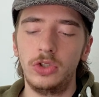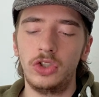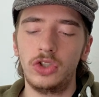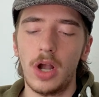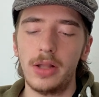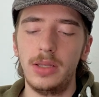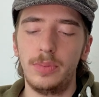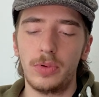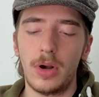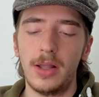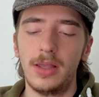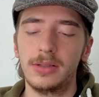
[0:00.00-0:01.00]
A shoddy
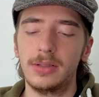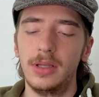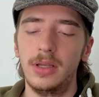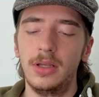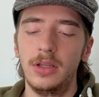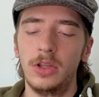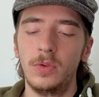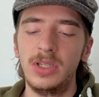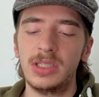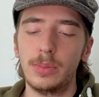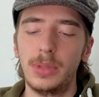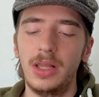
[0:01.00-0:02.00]
product. 3.
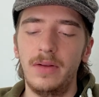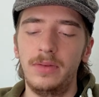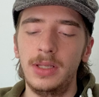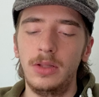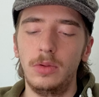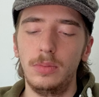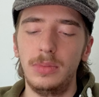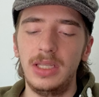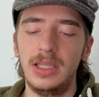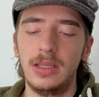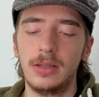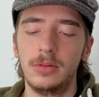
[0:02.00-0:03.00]
Something of little
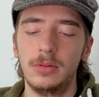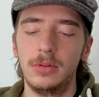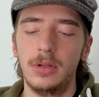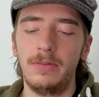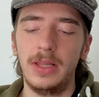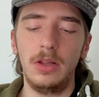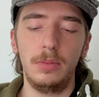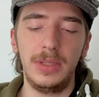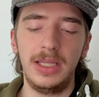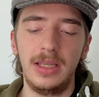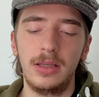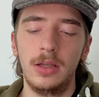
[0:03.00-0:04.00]
meaning,
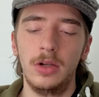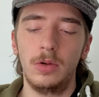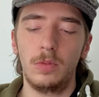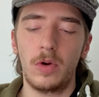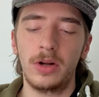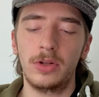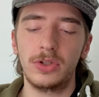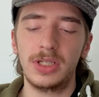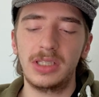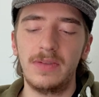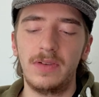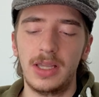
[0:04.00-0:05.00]
worth, or
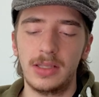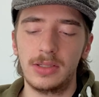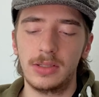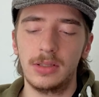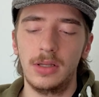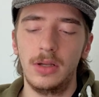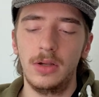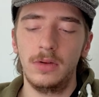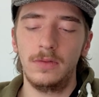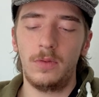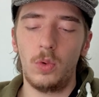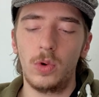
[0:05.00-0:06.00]
significance.
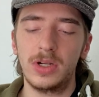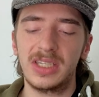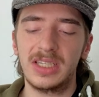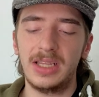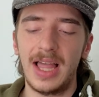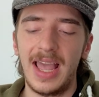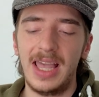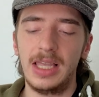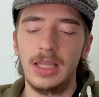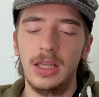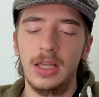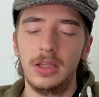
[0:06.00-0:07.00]
4.
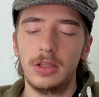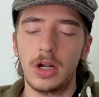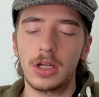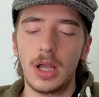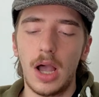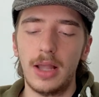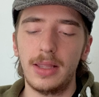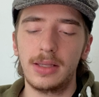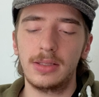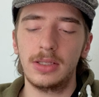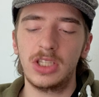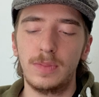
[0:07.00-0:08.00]
Slang,
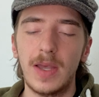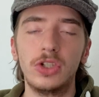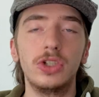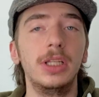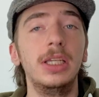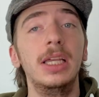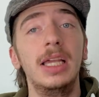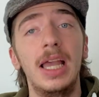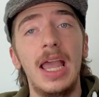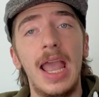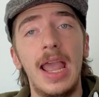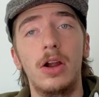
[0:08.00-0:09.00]
narcotics, especially
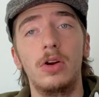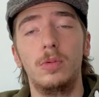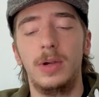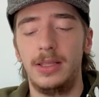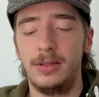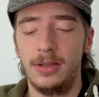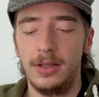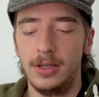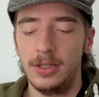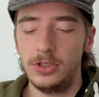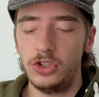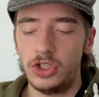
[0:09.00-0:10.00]
heroin.
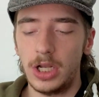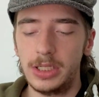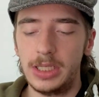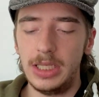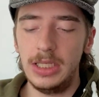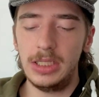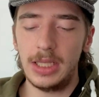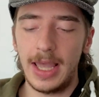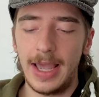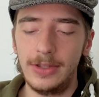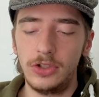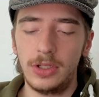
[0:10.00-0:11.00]
Junkie,
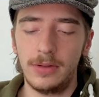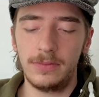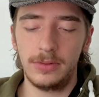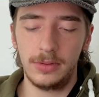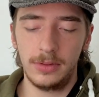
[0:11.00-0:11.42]
adjective.